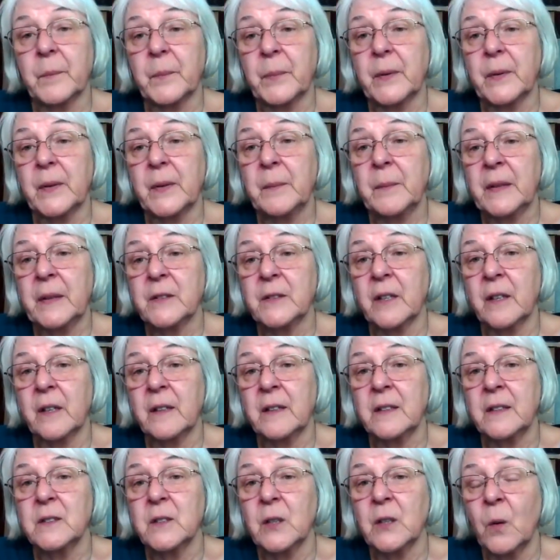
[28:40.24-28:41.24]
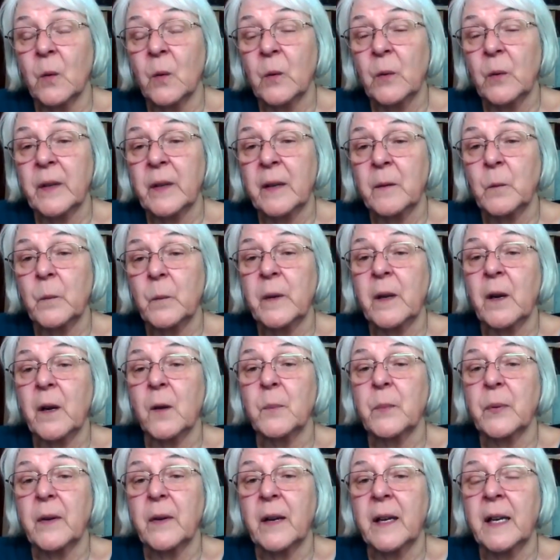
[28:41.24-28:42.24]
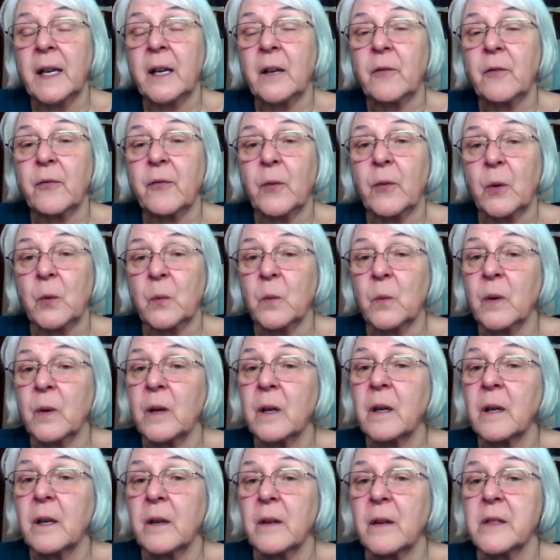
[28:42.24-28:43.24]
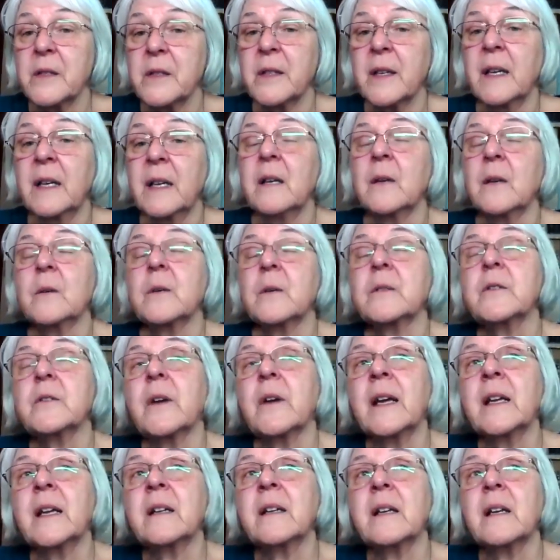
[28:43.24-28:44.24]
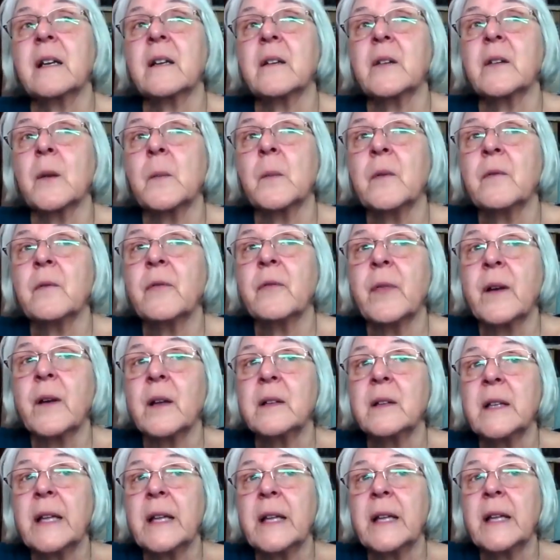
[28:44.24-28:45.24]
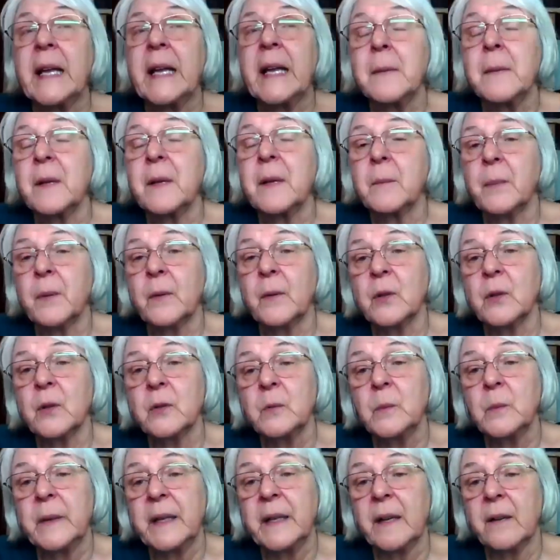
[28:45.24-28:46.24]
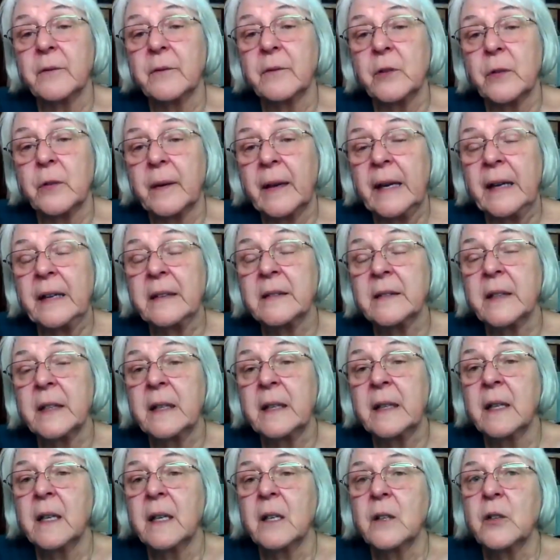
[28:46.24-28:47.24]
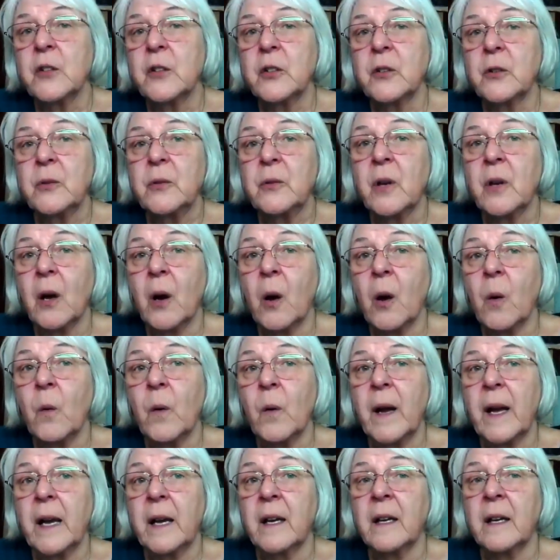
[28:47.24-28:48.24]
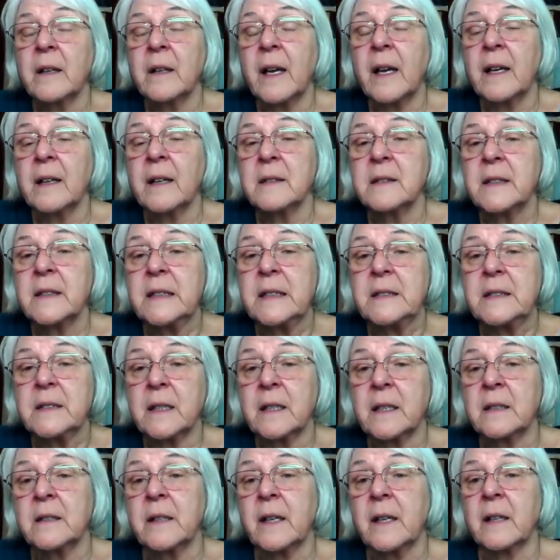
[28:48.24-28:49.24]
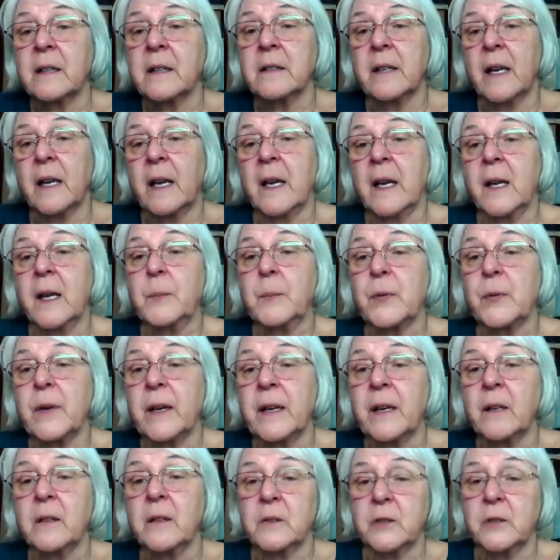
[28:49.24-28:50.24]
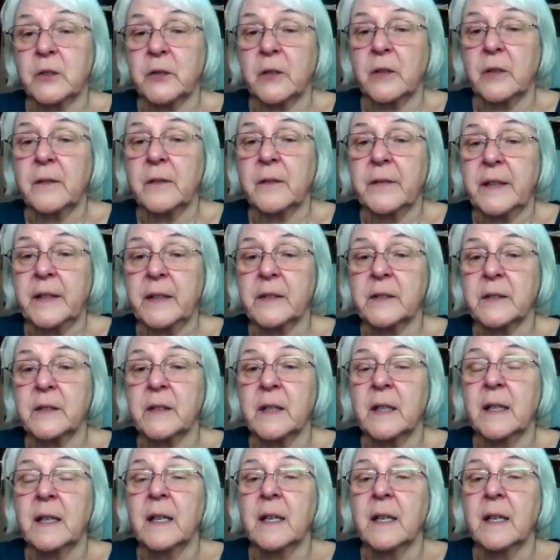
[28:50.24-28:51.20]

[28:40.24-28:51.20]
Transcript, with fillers: pretty much on his own, and we are praying for workers we're trying to get some of the lay people who we have trained to go and at least conduct a prayer service